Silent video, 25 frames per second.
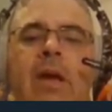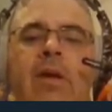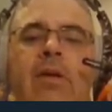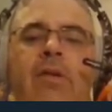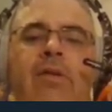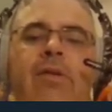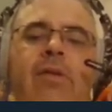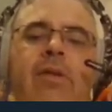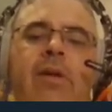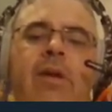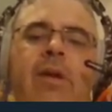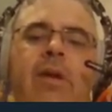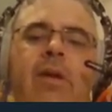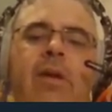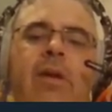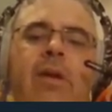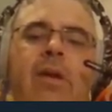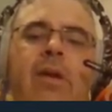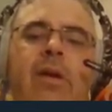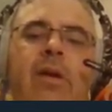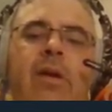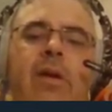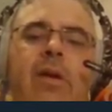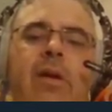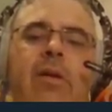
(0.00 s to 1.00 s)

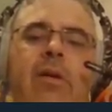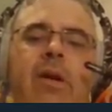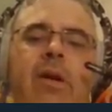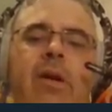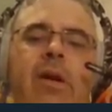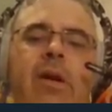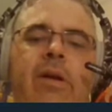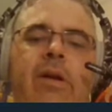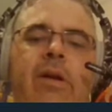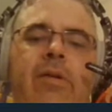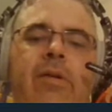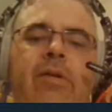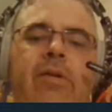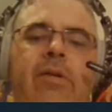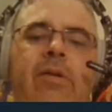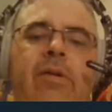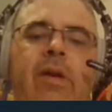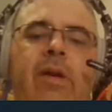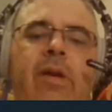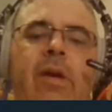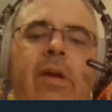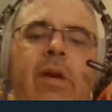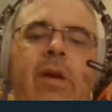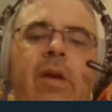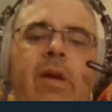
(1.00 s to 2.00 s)
series
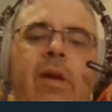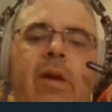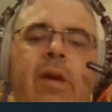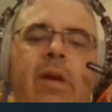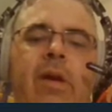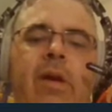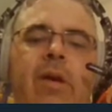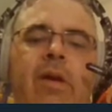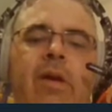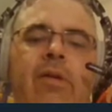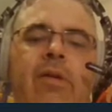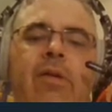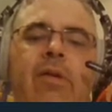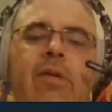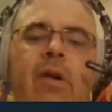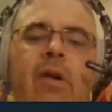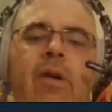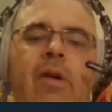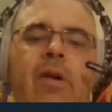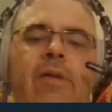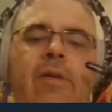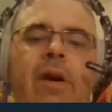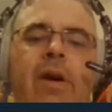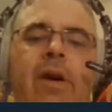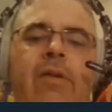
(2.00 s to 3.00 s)
A Song
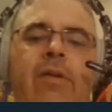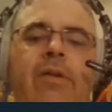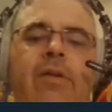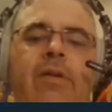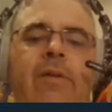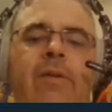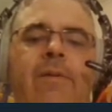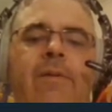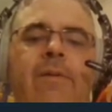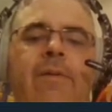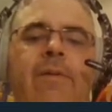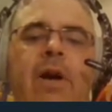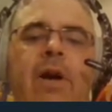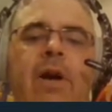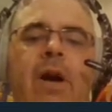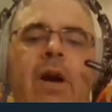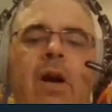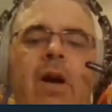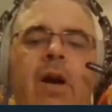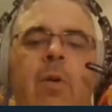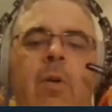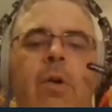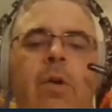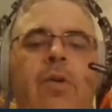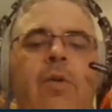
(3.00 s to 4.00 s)
of Ice and
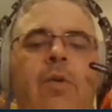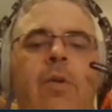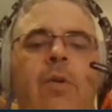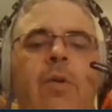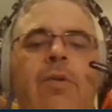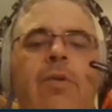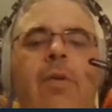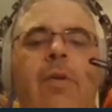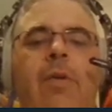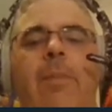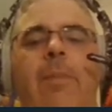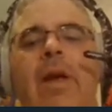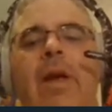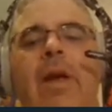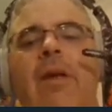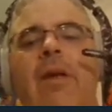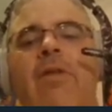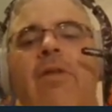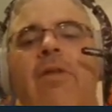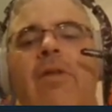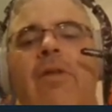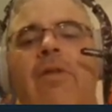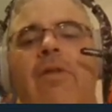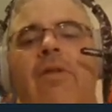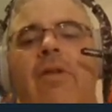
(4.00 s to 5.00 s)
Fire, which was the
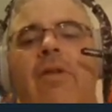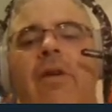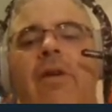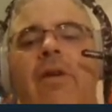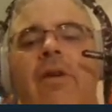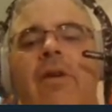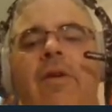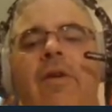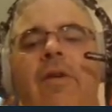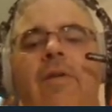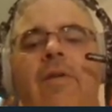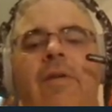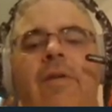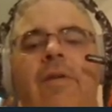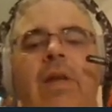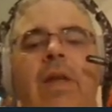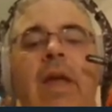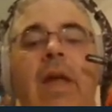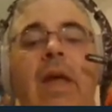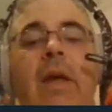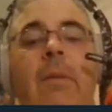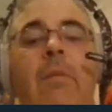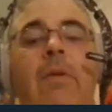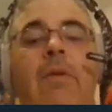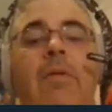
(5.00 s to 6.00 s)
basis of
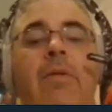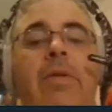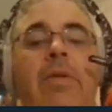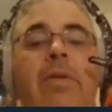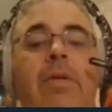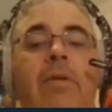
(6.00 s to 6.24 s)
Game of